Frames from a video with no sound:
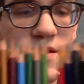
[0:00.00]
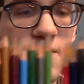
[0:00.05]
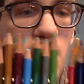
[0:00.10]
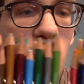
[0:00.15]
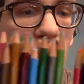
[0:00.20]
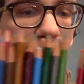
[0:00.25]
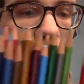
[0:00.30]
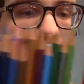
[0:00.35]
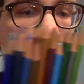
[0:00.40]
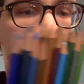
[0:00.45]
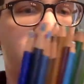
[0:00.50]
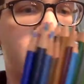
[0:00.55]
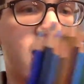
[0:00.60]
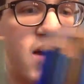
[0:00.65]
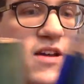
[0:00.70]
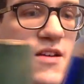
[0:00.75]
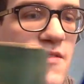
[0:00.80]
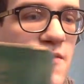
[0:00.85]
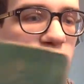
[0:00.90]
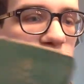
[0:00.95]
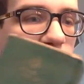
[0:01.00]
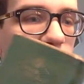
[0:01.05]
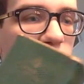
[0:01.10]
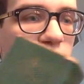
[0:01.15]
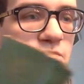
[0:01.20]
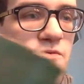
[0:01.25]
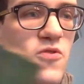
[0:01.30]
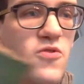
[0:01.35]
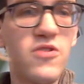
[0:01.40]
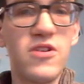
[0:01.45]
I'm hoping to get
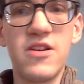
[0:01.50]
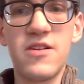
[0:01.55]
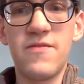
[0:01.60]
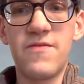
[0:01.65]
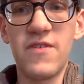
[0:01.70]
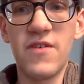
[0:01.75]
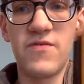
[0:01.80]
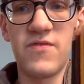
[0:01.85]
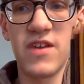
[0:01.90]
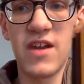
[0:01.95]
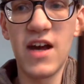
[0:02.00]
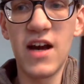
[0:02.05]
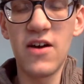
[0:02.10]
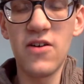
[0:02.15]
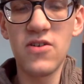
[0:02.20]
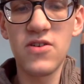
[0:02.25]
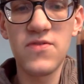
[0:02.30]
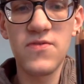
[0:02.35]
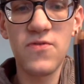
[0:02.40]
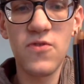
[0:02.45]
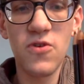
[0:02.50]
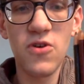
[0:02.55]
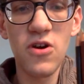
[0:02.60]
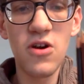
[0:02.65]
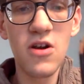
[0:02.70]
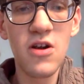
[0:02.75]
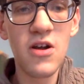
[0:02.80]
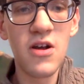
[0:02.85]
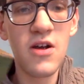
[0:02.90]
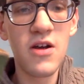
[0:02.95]
$40 to $50
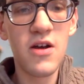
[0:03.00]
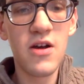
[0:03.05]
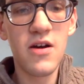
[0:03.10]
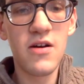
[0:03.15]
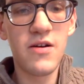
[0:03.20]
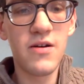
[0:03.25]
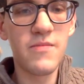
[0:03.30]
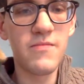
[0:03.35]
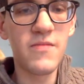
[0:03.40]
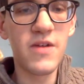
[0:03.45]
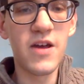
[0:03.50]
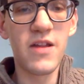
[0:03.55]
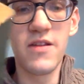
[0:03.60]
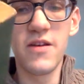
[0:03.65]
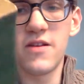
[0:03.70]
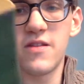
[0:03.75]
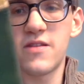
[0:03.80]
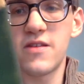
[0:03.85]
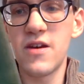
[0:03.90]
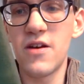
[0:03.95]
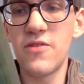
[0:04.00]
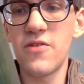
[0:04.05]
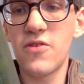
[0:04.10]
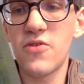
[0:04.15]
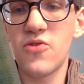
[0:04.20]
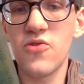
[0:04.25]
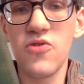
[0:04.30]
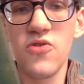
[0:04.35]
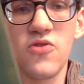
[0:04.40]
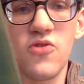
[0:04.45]
for. And the other
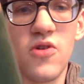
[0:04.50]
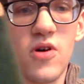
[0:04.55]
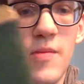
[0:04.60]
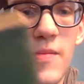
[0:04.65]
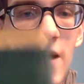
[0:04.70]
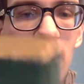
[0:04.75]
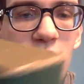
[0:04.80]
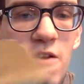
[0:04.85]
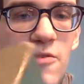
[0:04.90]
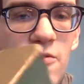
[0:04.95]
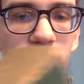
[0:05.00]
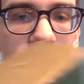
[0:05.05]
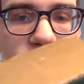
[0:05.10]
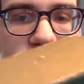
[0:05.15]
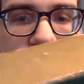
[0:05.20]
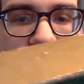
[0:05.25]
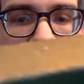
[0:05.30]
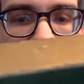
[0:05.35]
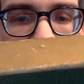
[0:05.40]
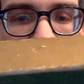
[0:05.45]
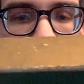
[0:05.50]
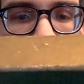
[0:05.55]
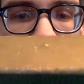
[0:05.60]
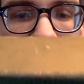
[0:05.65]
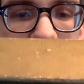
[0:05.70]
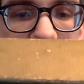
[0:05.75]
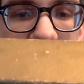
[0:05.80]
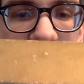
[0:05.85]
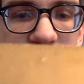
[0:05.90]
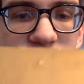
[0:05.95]
clue about this
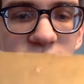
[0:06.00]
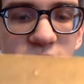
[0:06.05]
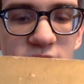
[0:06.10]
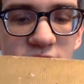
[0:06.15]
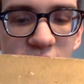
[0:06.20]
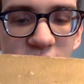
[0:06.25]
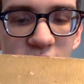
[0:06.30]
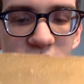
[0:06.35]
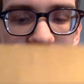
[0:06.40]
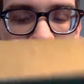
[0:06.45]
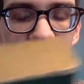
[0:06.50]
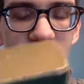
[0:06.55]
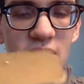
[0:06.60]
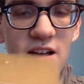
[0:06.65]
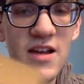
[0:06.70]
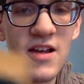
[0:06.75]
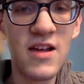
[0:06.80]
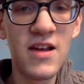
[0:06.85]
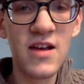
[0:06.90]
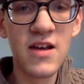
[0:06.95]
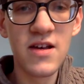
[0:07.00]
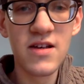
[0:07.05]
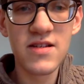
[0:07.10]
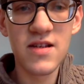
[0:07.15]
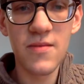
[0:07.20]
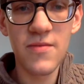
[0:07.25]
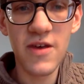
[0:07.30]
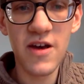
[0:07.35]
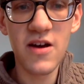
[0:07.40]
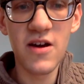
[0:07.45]
pencil set that
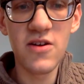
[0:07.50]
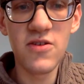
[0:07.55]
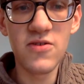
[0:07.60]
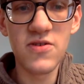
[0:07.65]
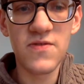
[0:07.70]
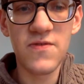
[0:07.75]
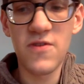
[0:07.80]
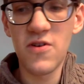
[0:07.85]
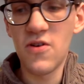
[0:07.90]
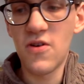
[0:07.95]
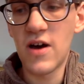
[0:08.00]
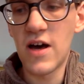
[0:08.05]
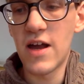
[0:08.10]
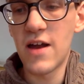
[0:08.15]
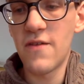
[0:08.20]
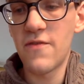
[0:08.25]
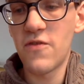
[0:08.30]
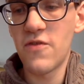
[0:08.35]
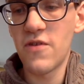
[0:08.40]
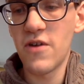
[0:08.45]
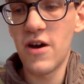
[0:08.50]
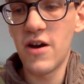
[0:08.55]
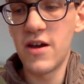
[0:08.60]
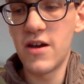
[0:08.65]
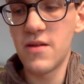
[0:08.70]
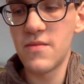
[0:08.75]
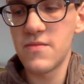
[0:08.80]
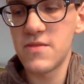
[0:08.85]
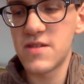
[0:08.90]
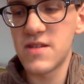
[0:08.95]
something I use for a lot of
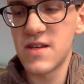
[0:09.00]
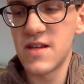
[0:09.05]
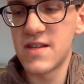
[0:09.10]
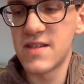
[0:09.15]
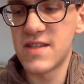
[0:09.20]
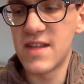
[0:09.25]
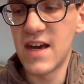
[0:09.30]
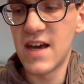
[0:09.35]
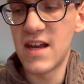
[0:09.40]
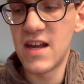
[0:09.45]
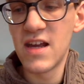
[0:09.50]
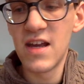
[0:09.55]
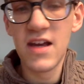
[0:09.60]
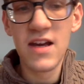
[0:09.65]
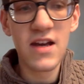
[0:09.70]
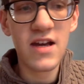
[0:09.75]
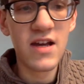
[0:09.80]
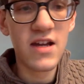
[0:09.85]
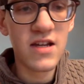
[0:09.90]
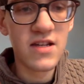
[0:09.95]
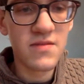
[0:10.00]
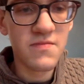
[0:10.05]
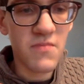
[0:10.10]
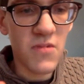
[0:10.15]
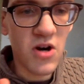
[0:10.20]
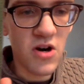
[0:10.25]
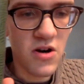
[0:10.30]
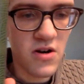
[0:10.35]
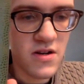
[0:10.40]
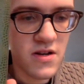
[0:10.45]
items is that it is
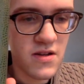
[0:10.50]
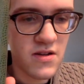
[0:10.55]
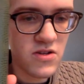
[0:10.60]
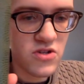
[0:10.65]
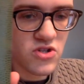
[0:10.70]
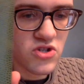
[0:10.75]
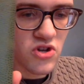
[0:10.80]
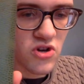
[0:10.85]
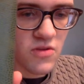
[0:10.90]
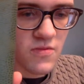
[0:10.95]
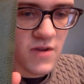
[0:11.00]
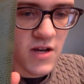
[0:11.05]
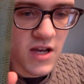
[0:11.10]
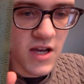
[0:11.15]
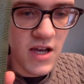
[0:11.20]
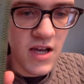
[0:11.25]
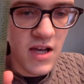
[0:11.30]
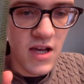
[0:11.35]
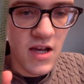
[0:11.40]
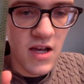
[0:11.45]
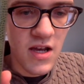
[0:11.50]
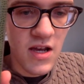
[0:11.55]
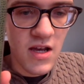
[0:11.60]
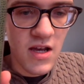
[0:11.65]
marked Germany.